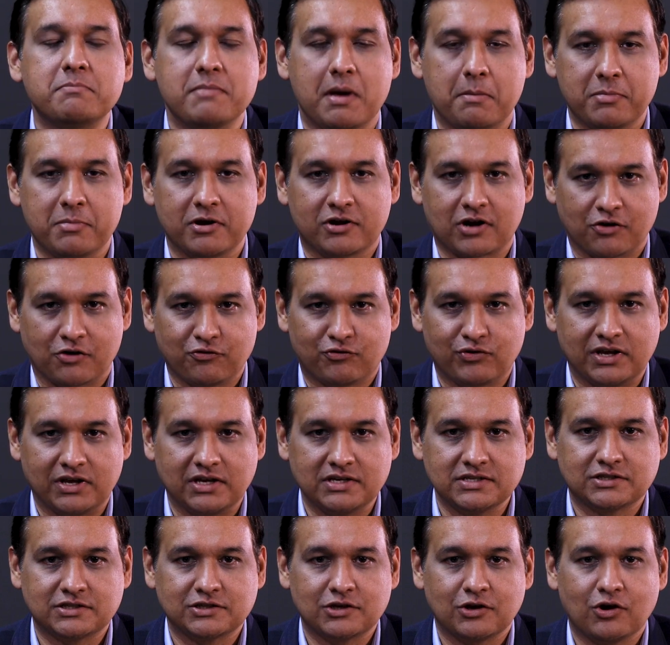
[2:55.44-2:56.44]
member
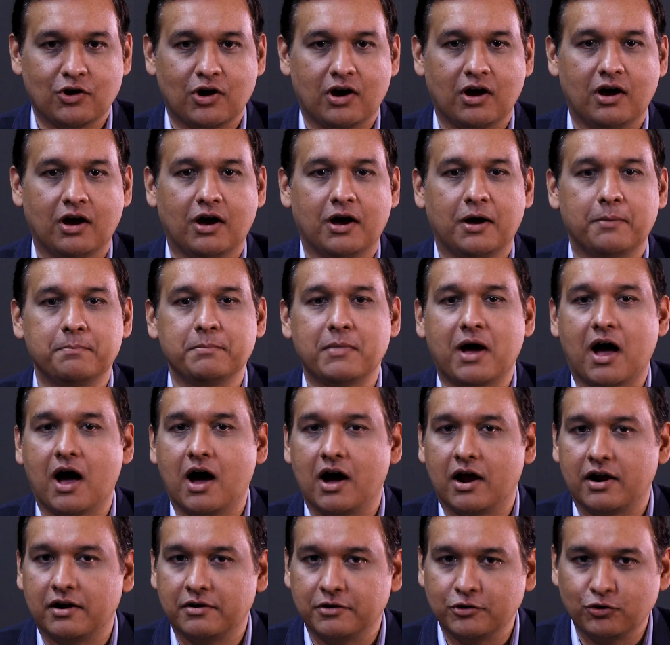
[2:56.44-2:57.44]
countries
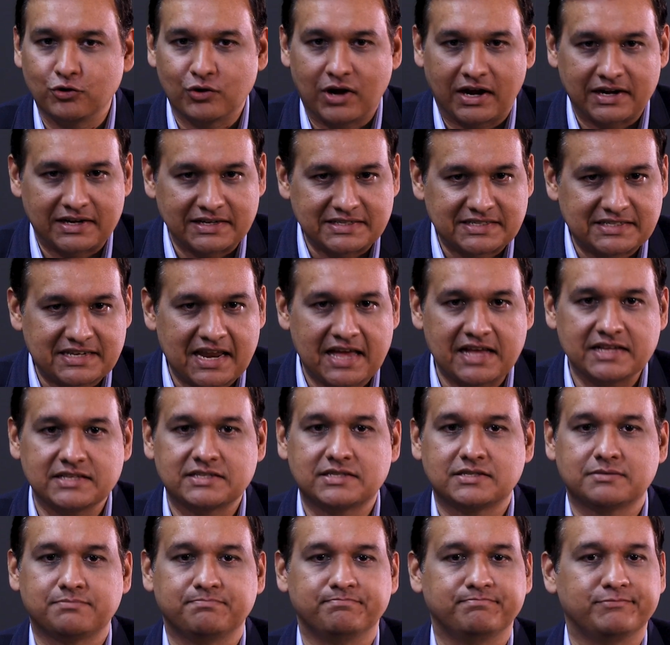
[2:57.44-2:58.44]
are United
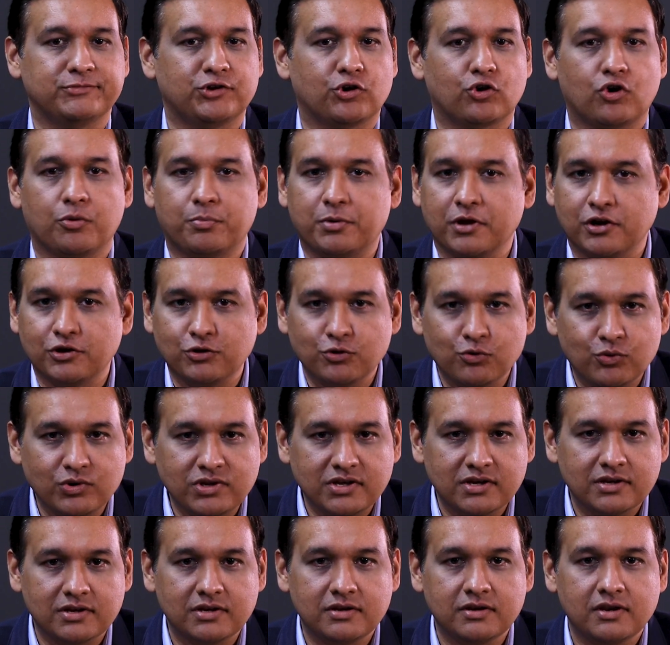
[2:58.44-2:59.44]
States, European
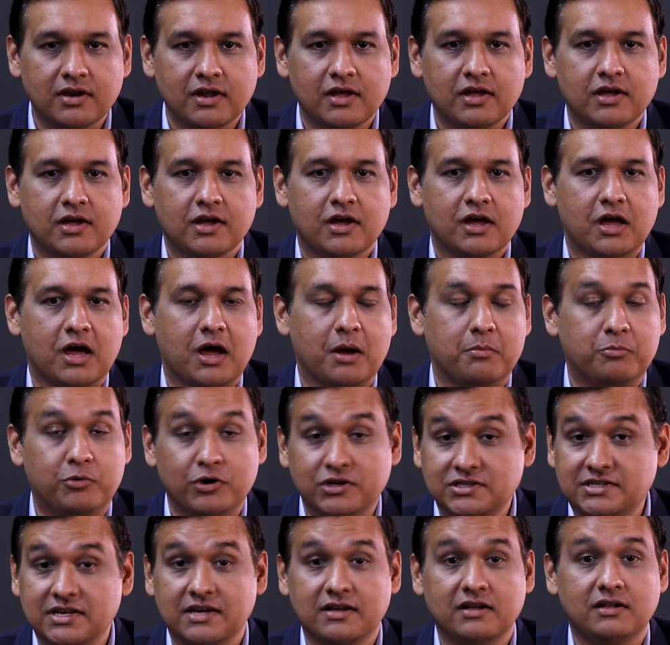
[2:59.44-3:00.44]
Union,
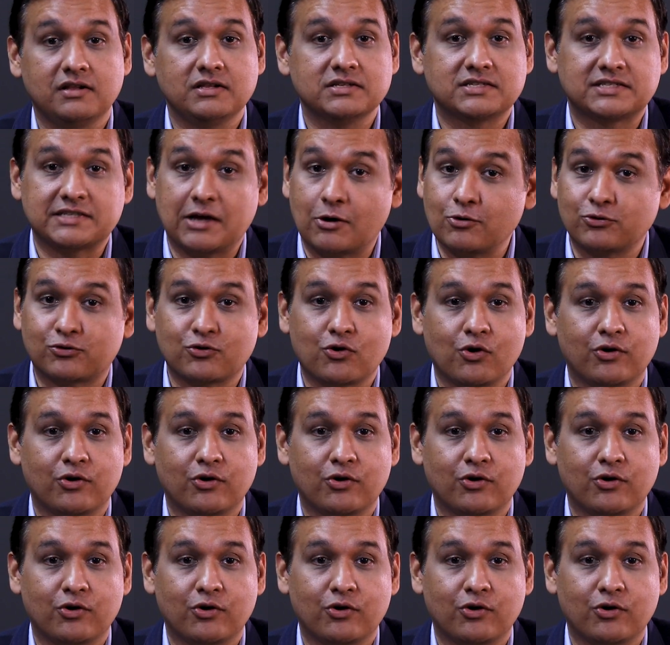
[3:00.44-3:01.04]
Brazil, South